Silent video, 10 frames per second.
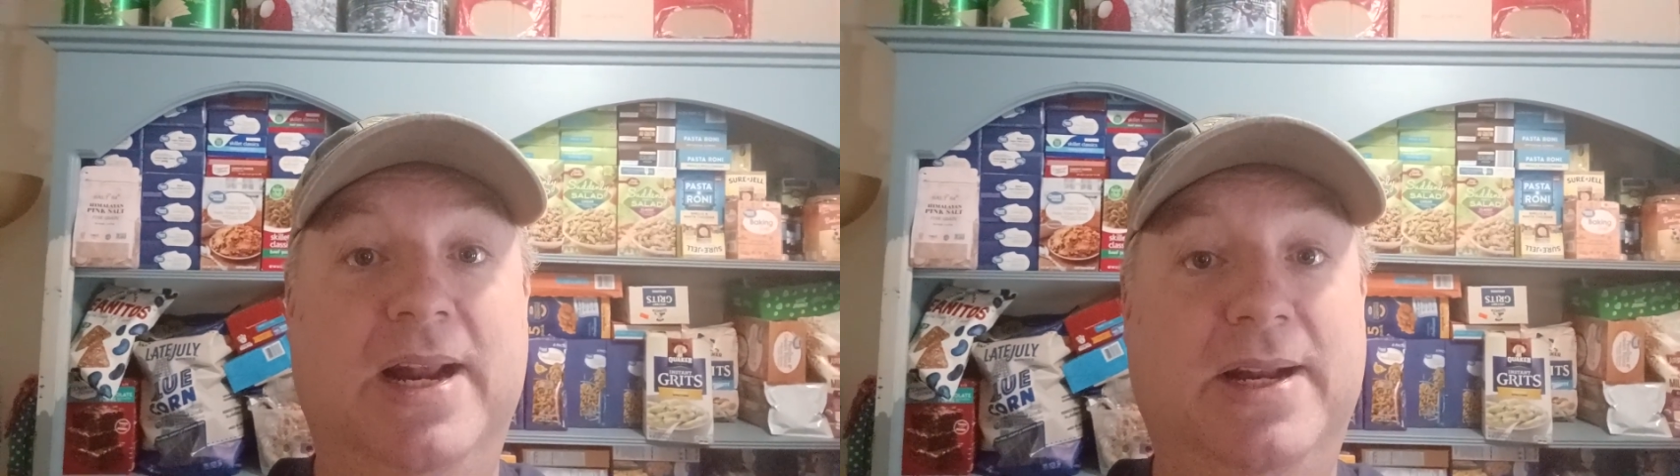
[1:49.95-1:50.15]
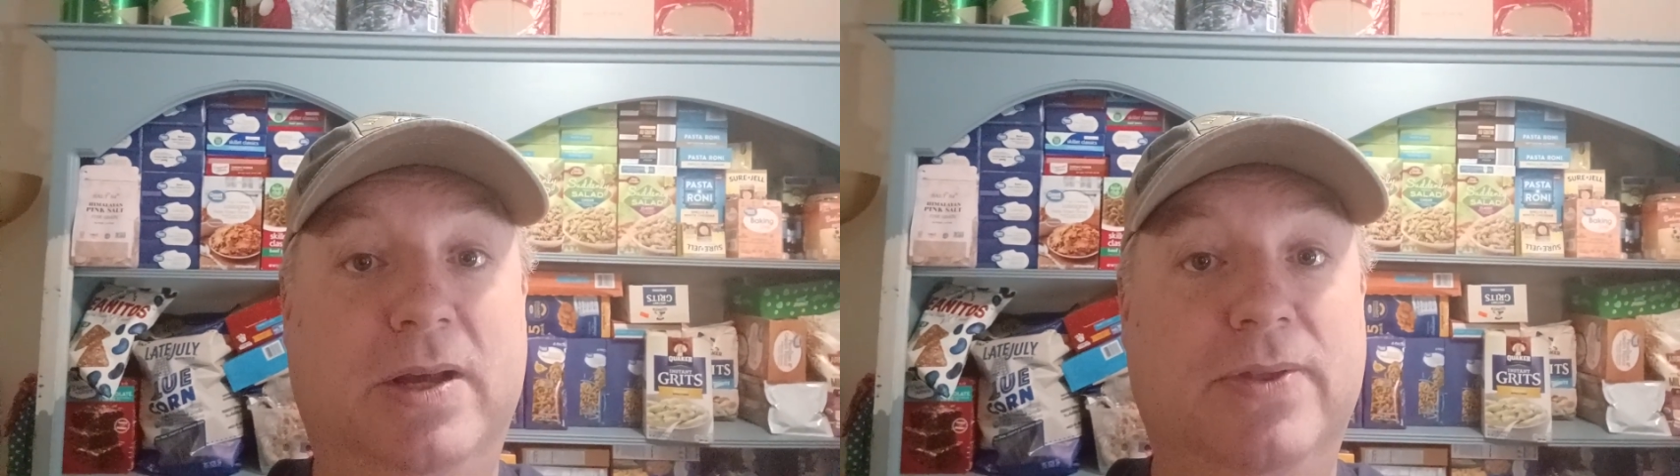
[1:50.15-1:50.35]

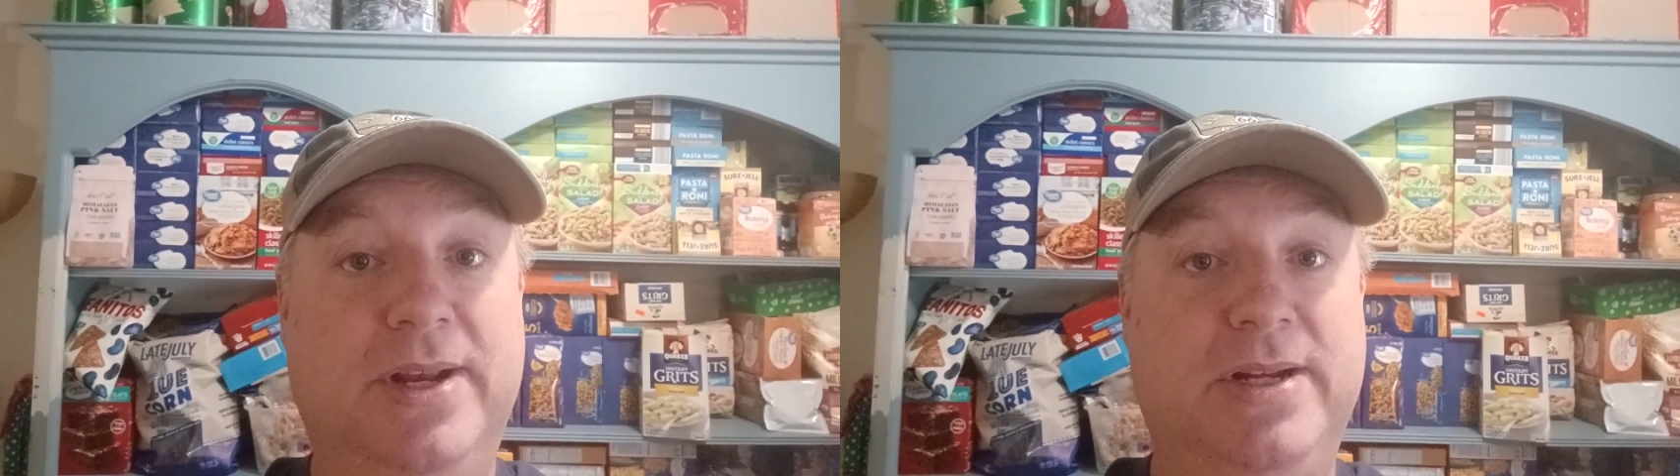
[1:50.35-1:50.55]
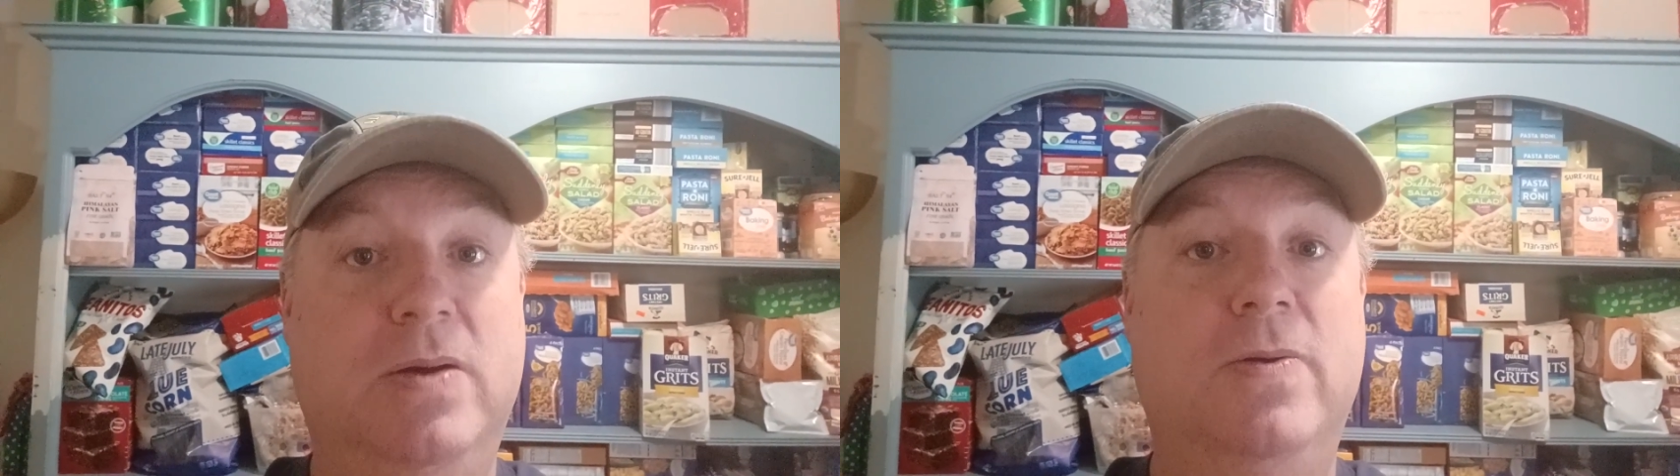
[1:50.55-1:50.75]
I know they
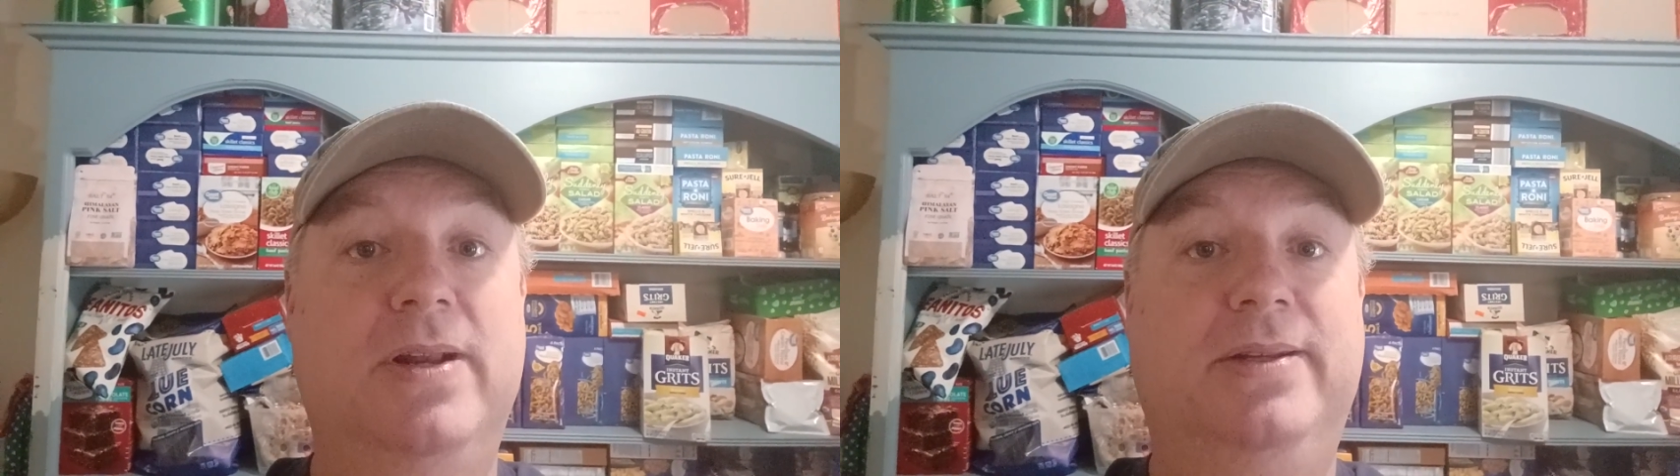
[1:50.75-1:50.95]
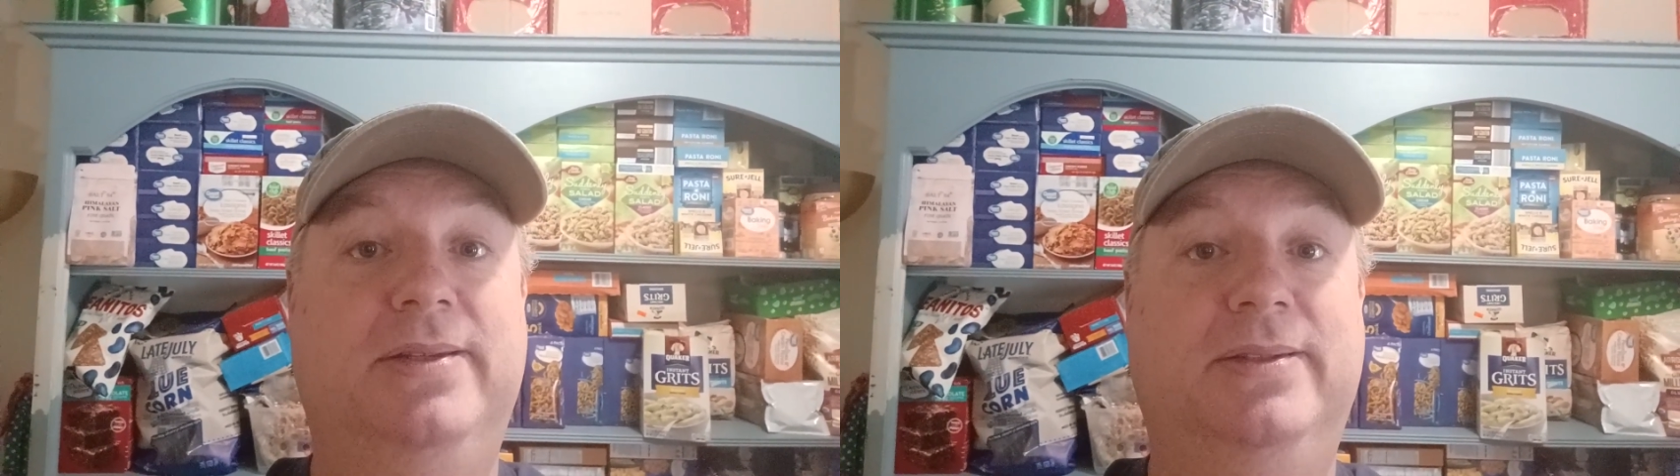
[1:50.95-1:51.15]
know
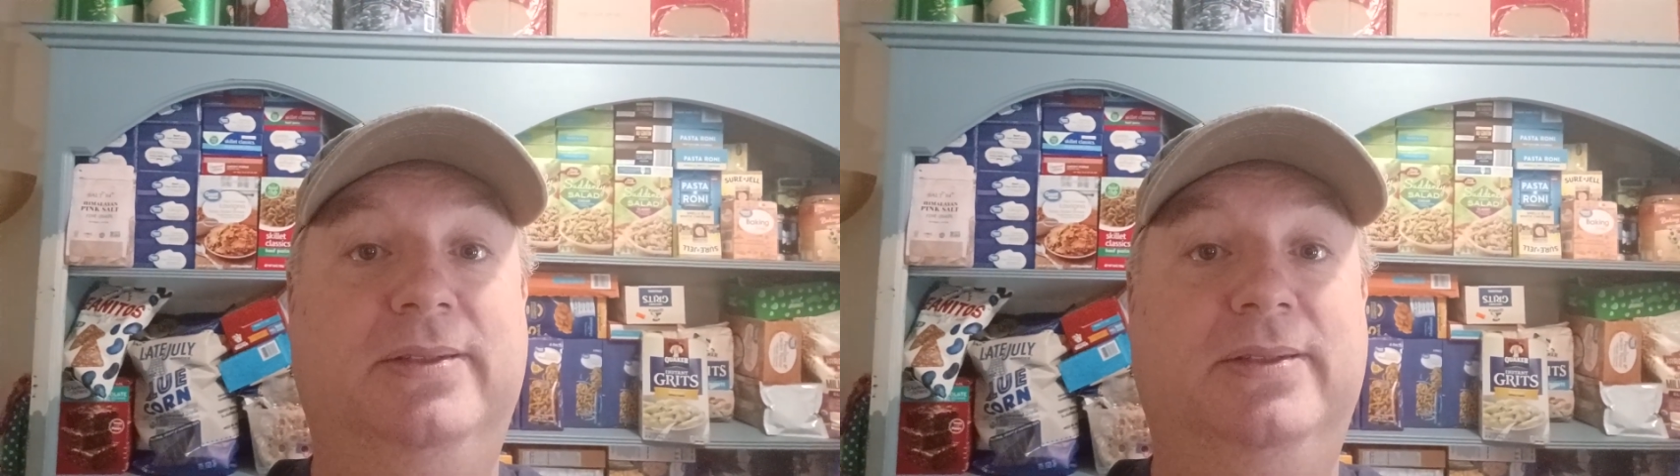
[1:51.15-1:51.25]
it.